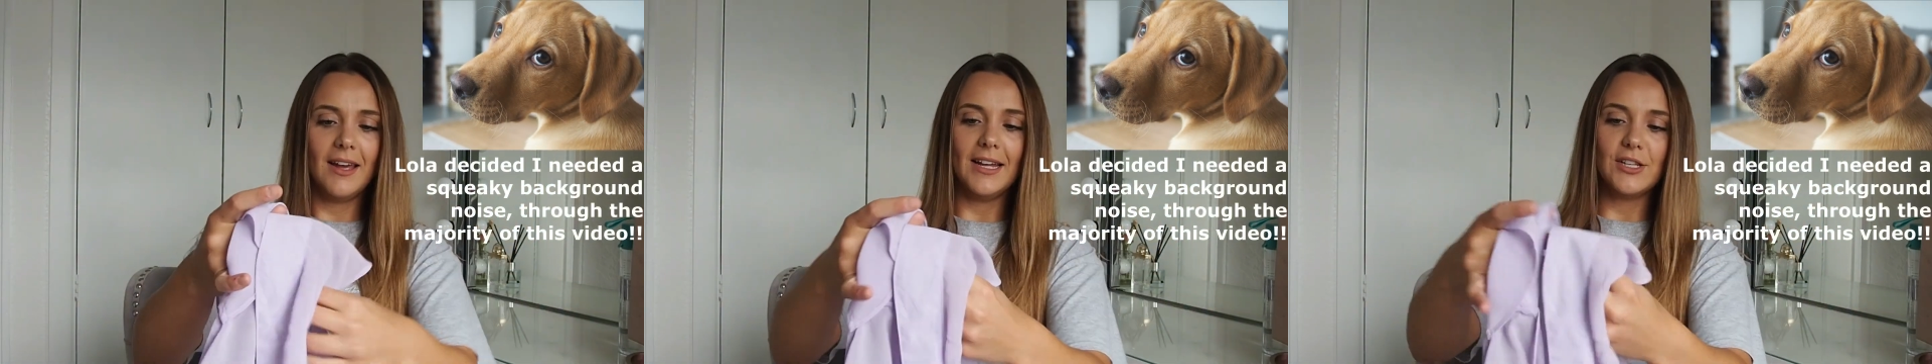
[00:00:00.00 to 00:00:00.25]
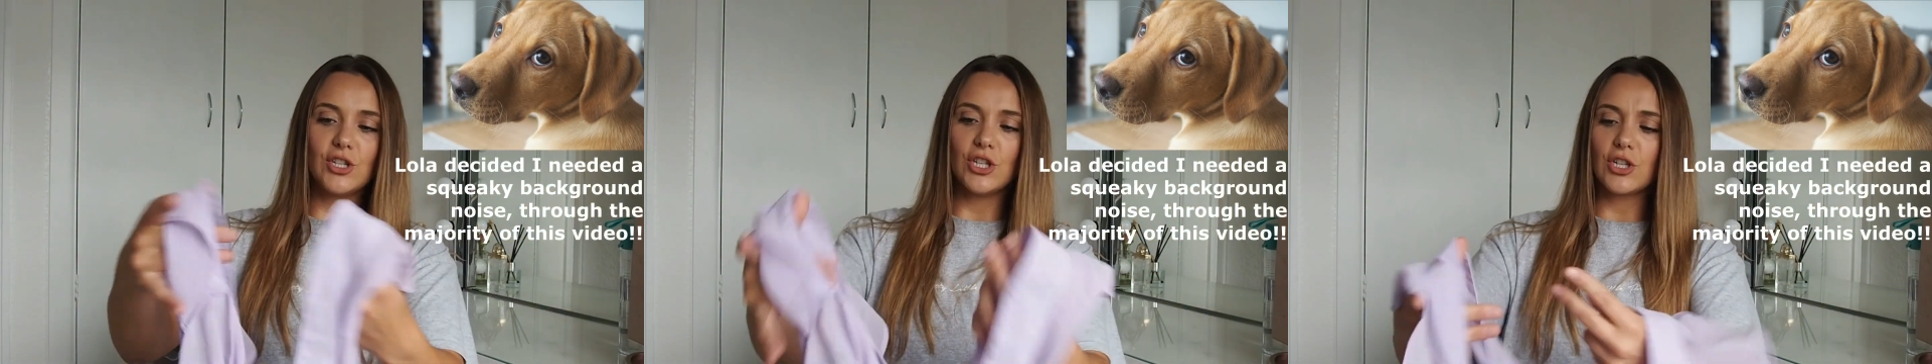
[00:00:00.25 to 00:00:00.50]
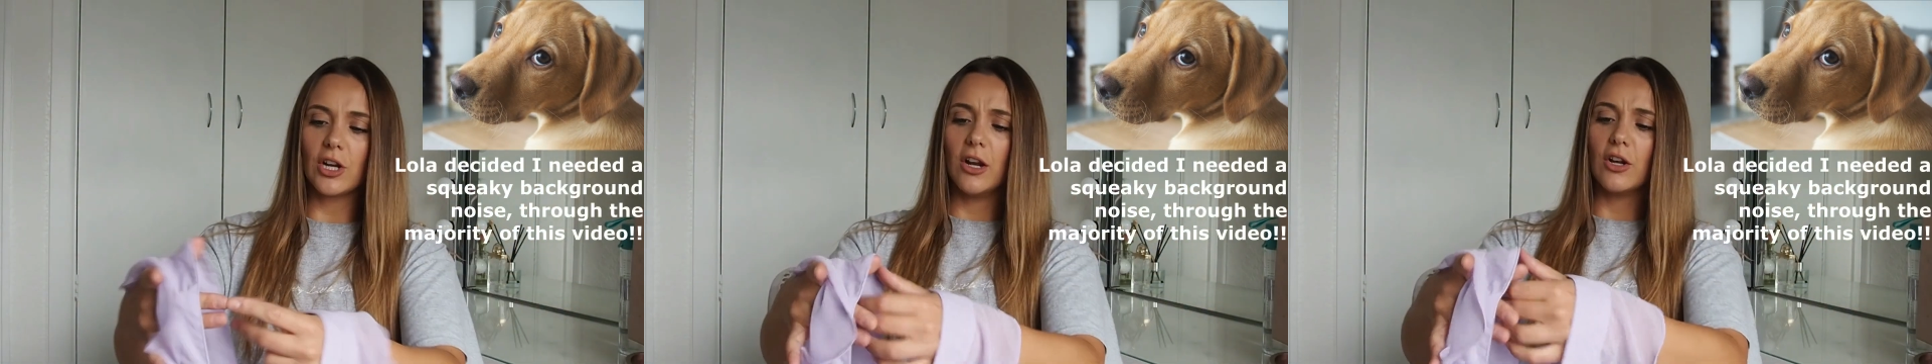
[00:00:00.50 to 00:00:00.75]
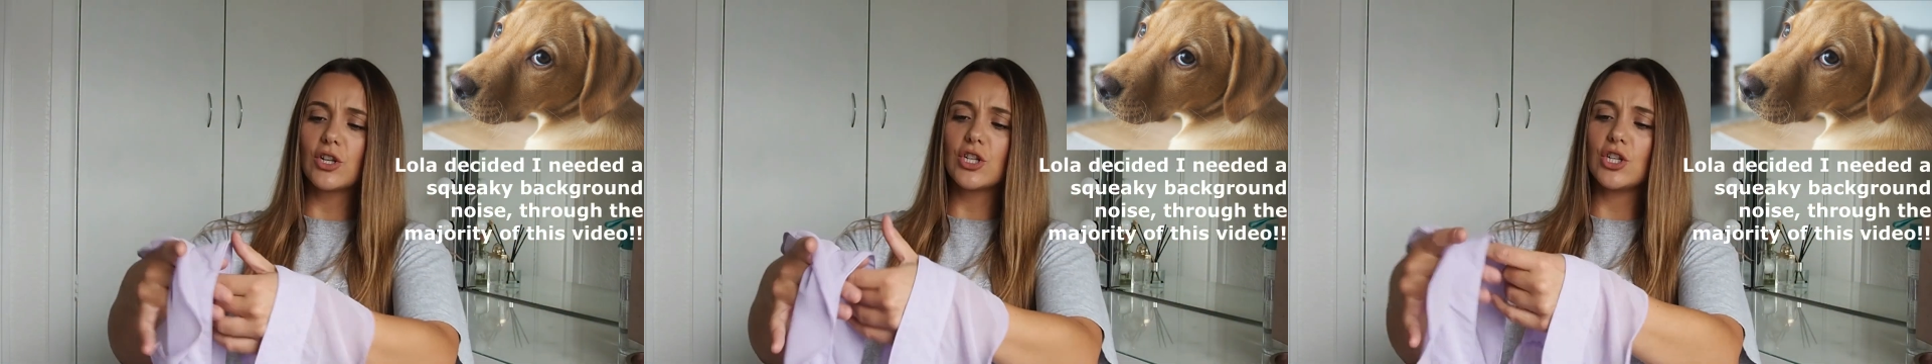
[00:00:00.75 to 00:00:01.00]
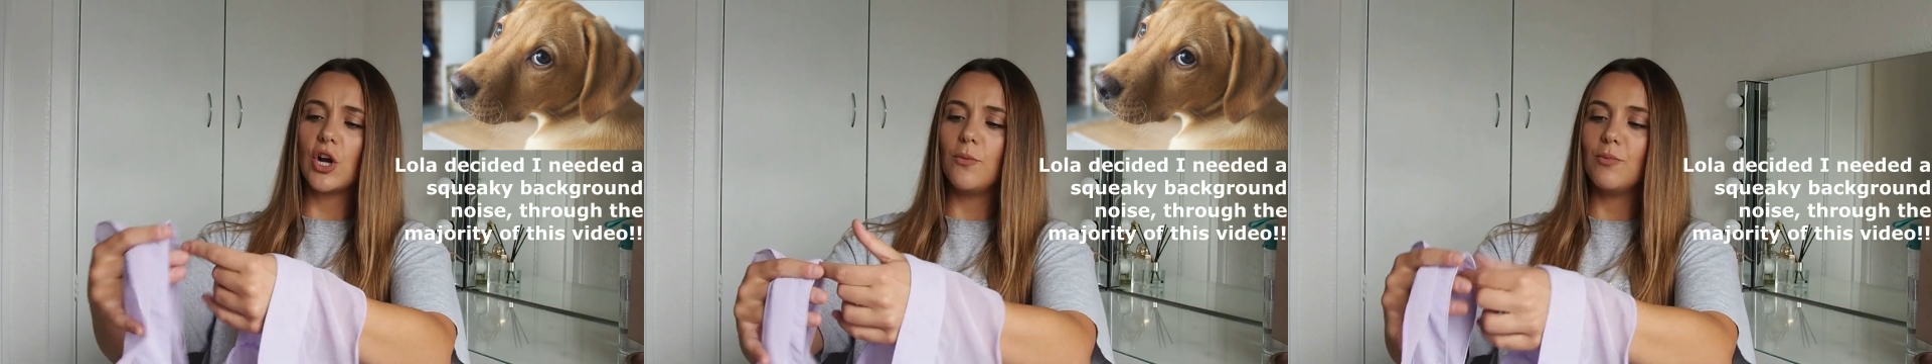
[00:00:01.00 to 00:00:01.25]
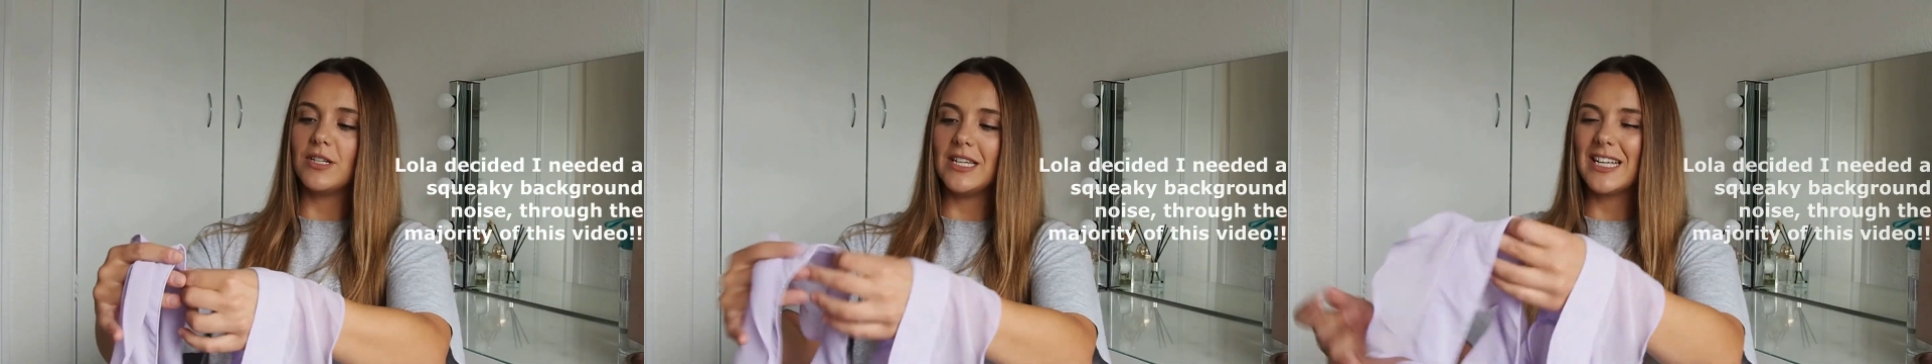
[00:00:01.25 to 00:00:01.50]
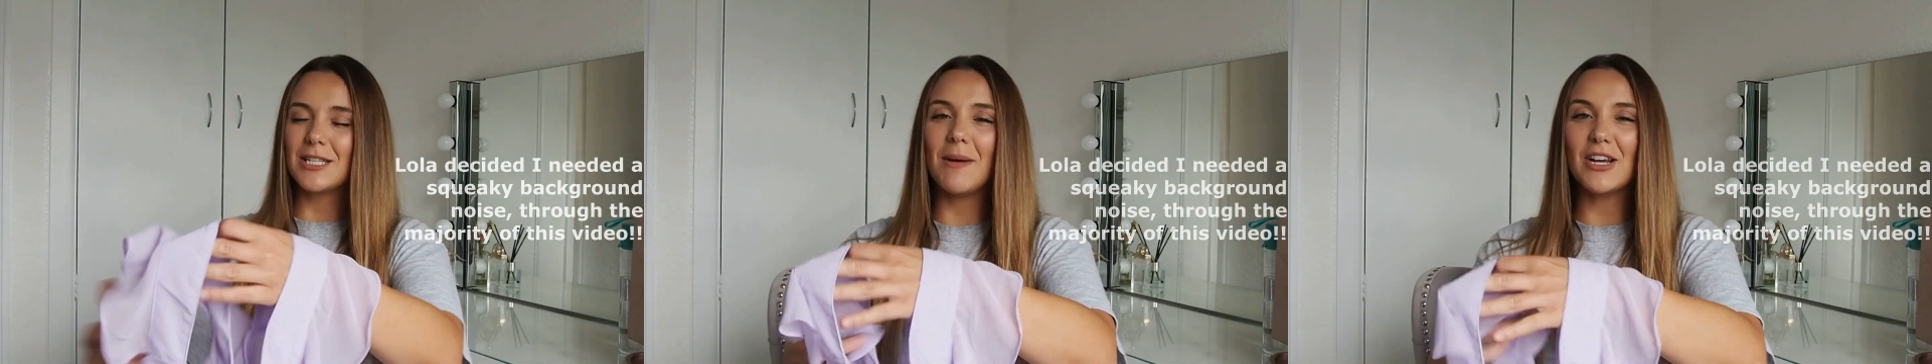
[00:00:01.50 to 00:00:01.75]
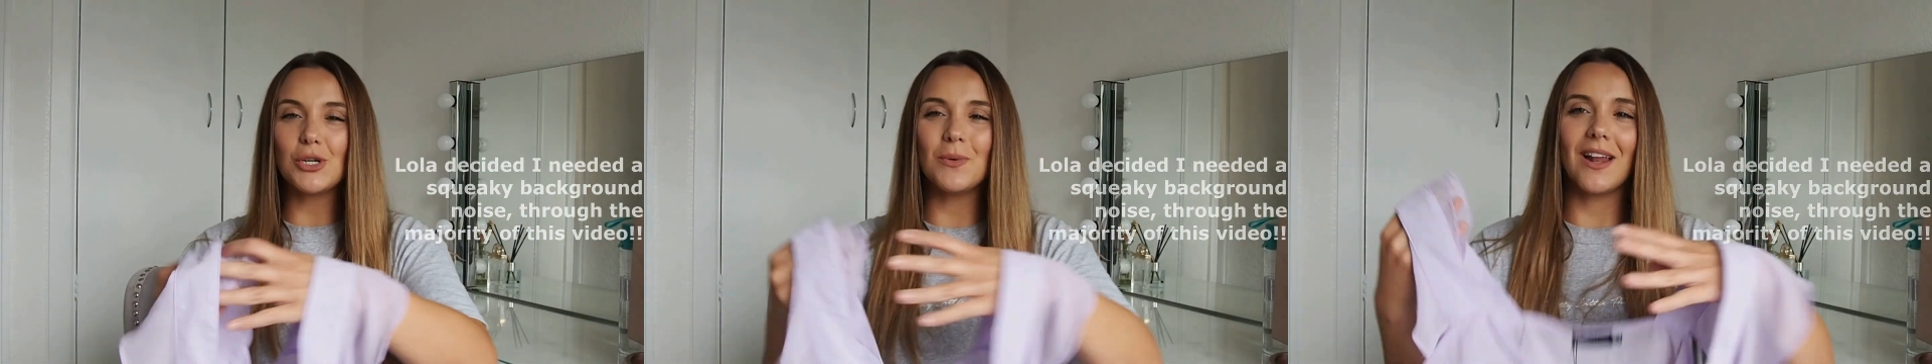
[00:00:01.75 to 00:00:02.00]
It's just going to look so pretty,
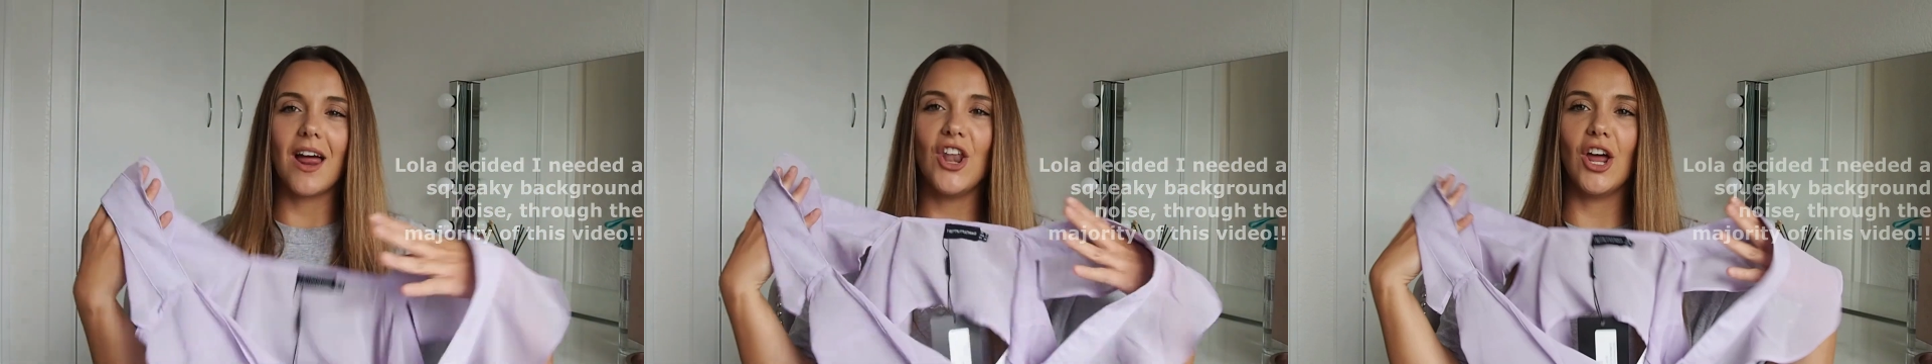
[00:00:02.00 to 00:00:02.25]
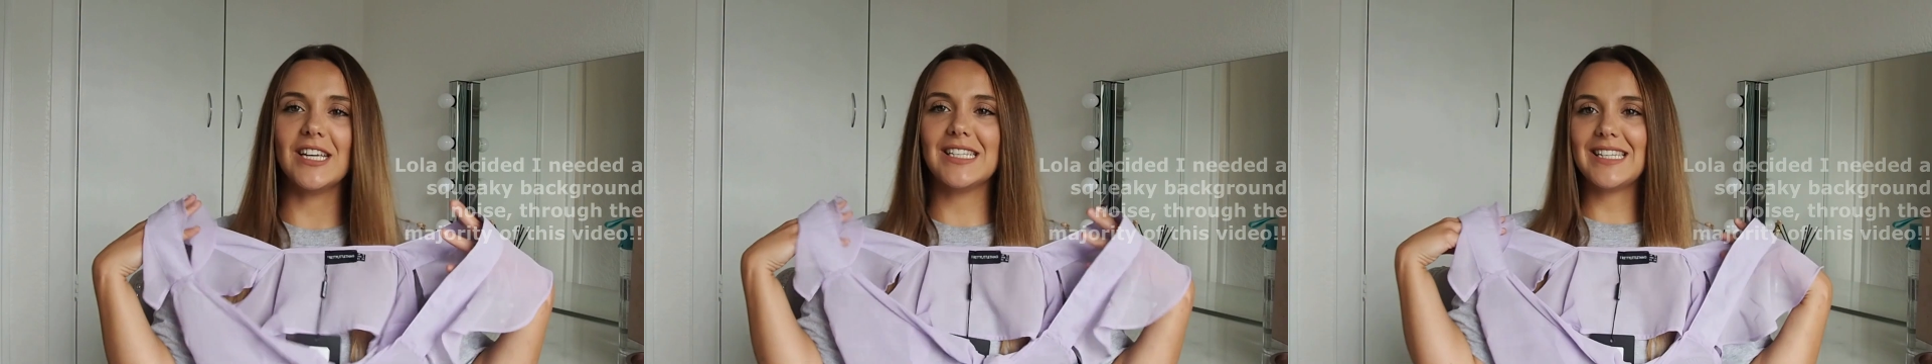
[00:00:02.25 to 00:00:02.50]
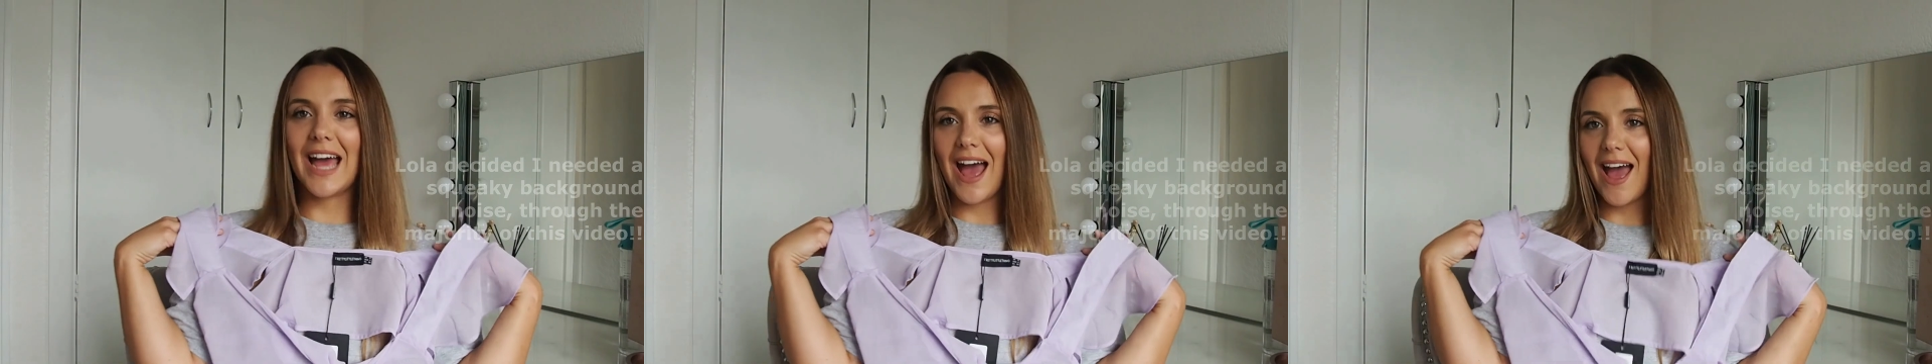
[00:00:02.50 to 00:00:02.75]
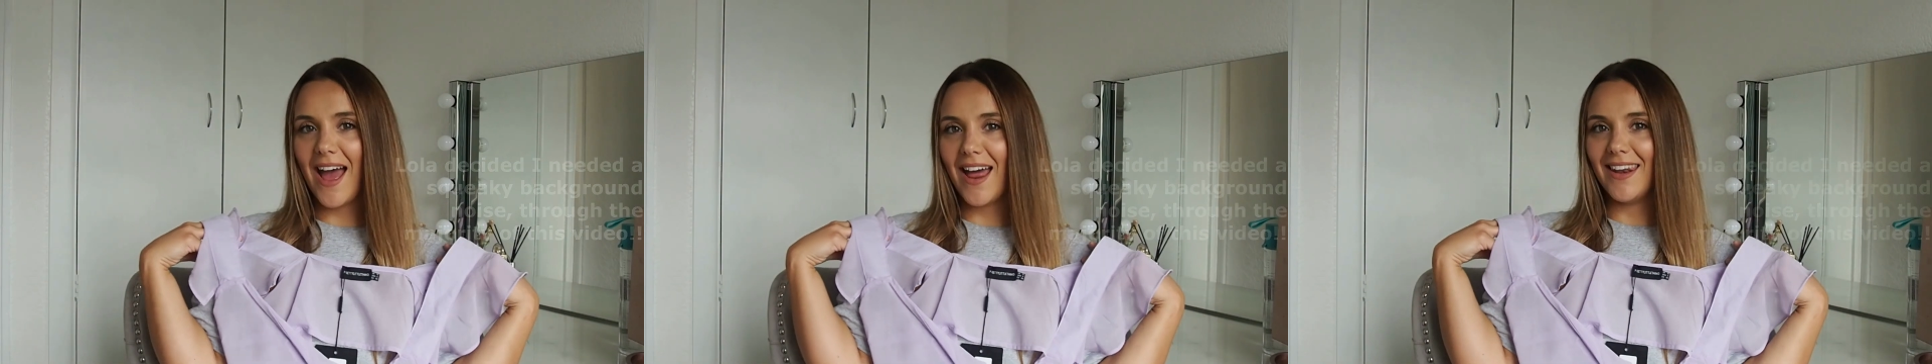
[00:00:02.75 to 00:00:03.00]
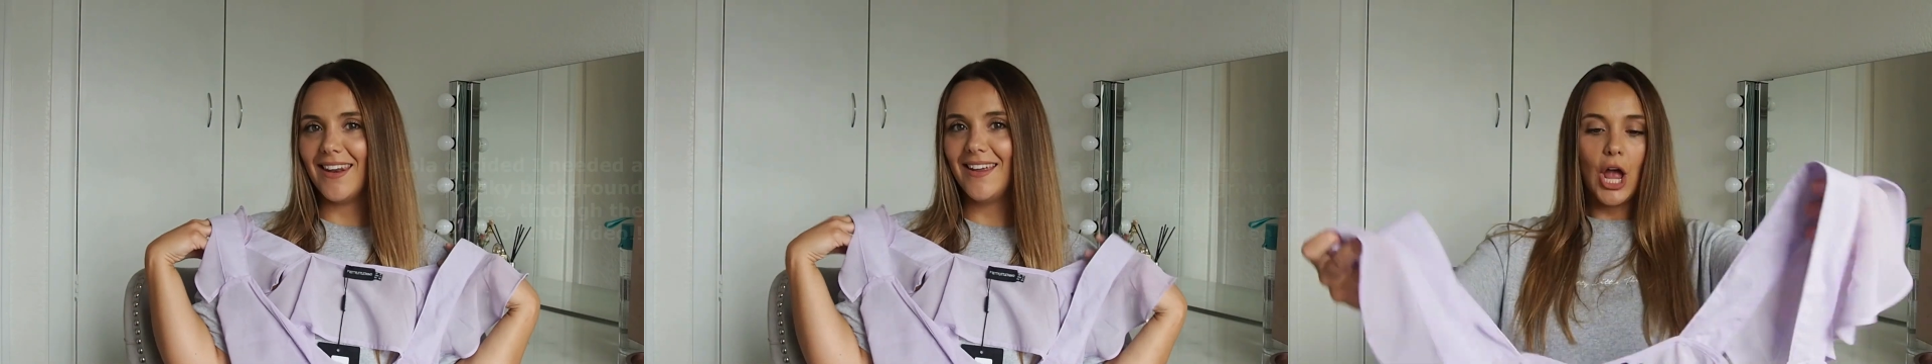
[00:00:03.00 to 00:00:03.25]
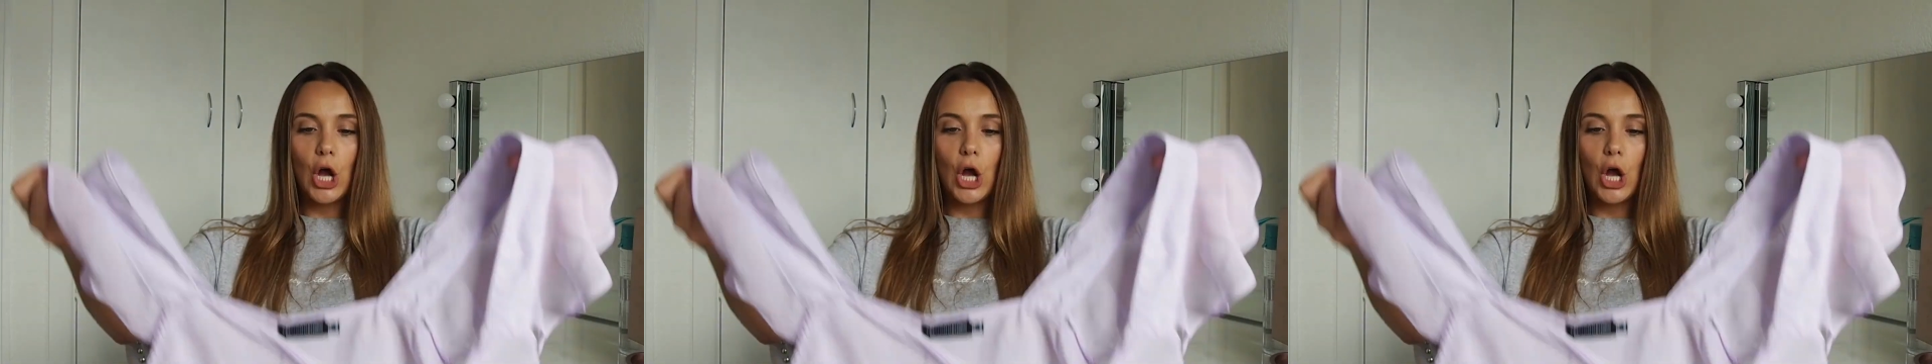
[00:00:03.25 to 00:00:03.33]
especially with like a nice tan.